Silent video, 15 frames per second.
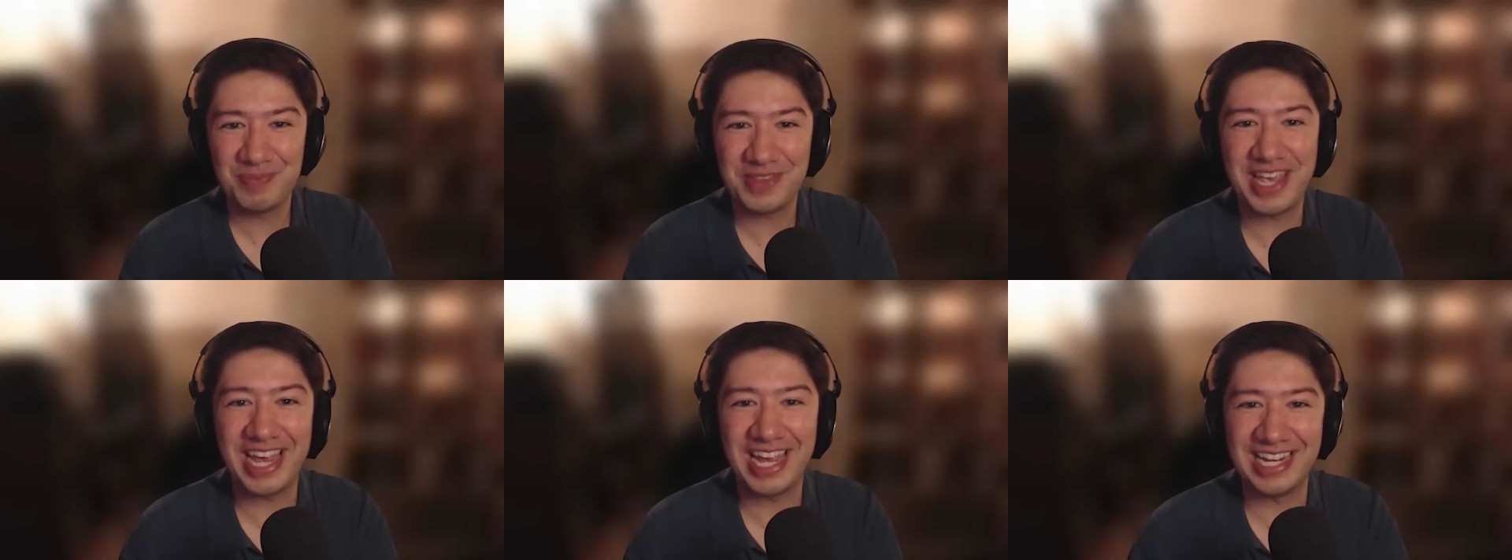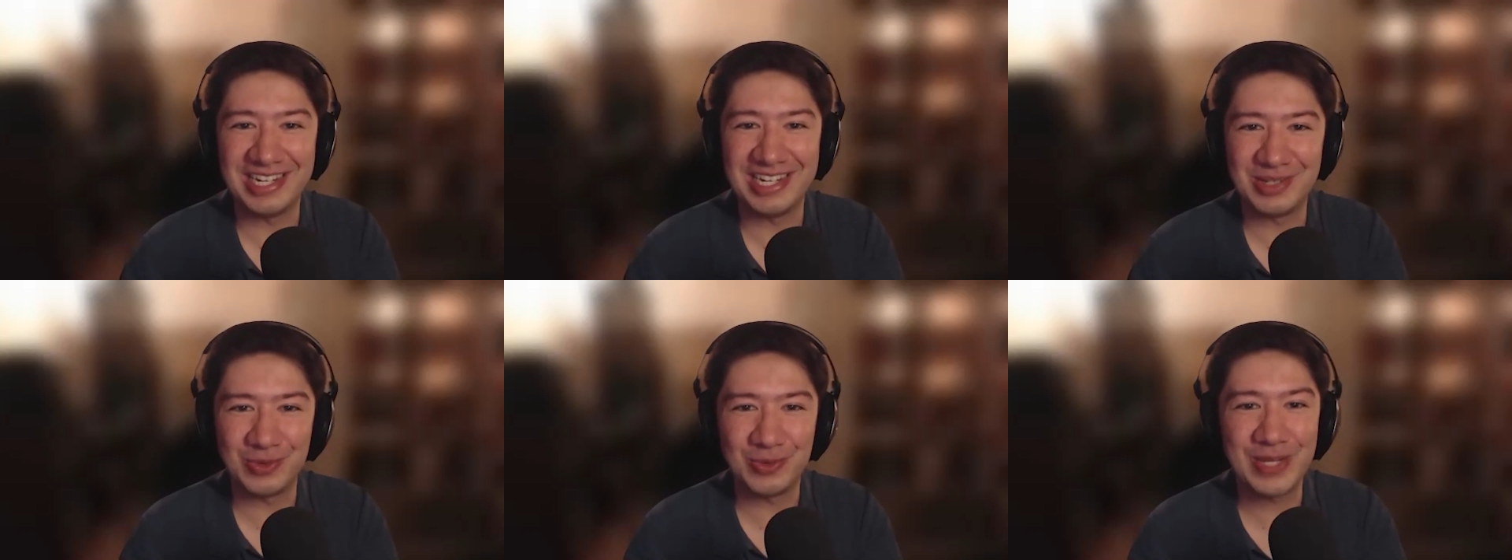
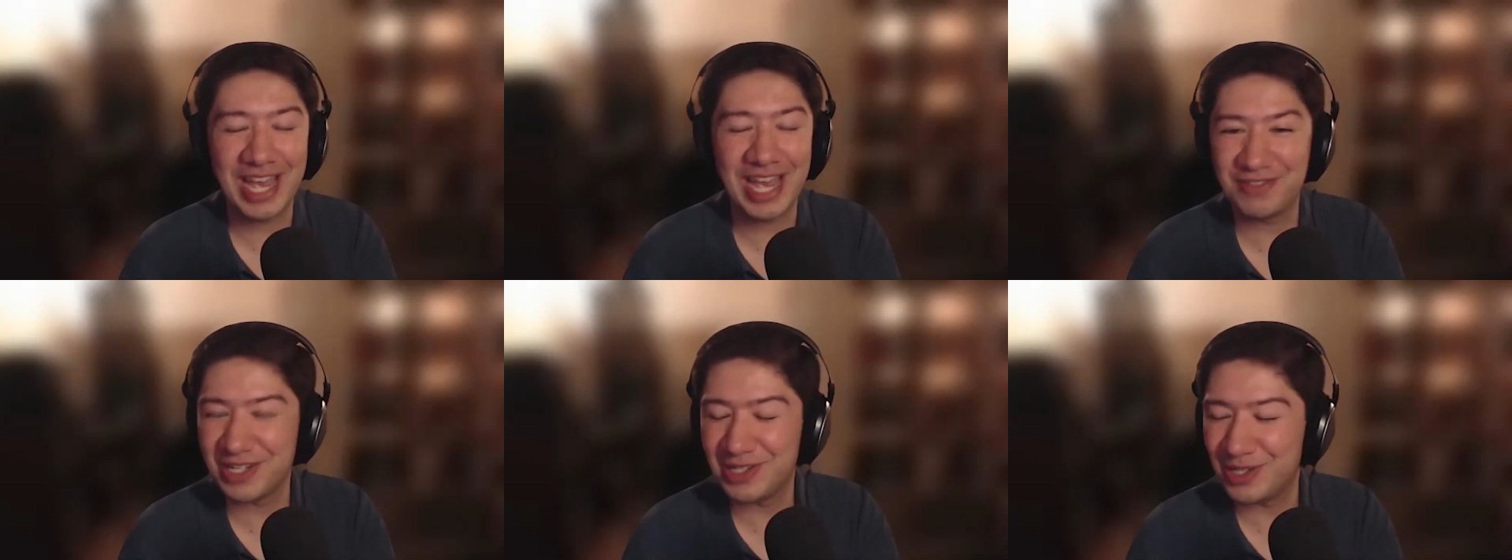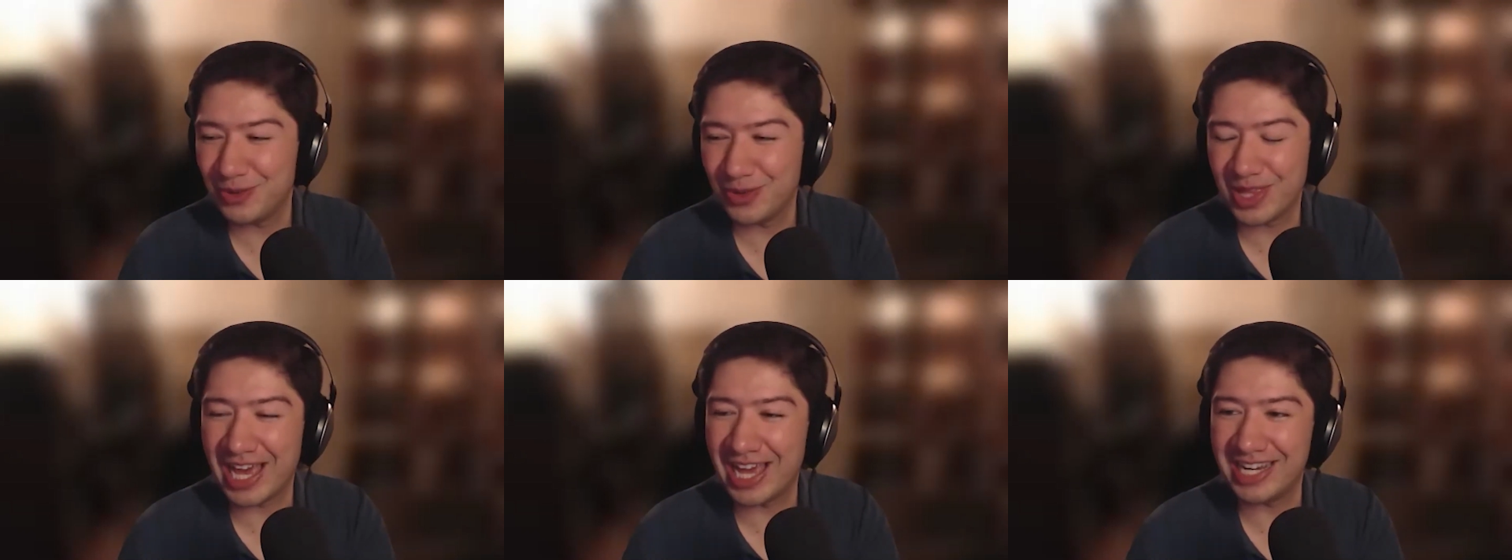And we have to do
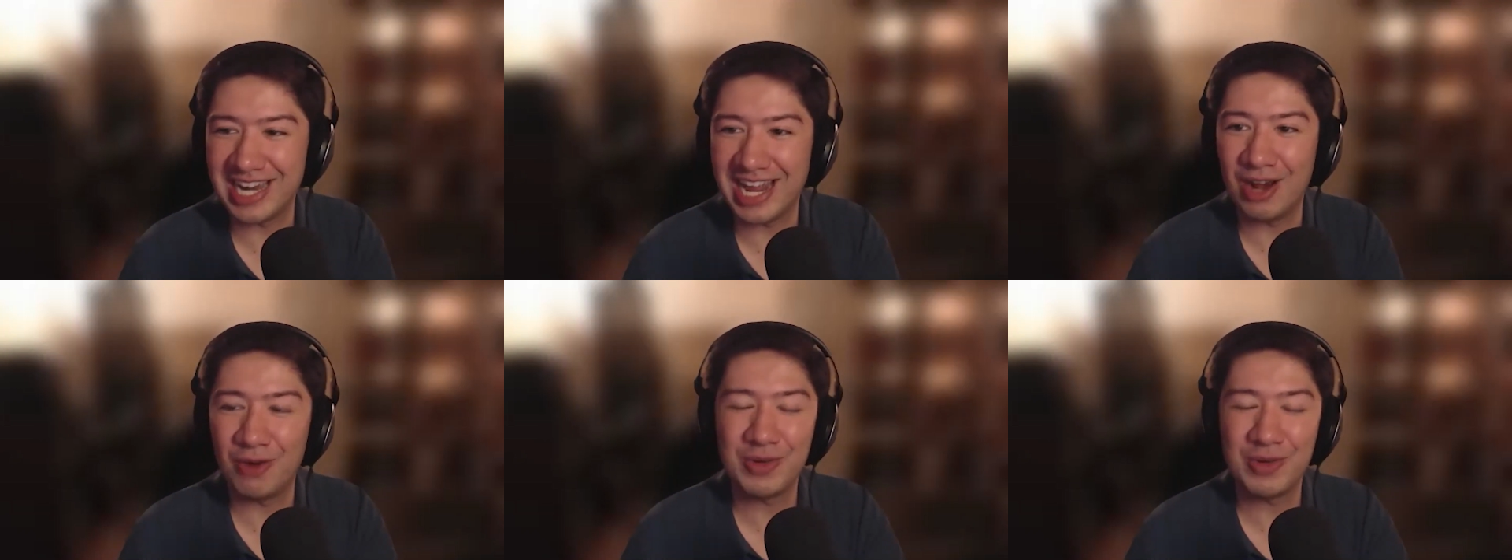that now.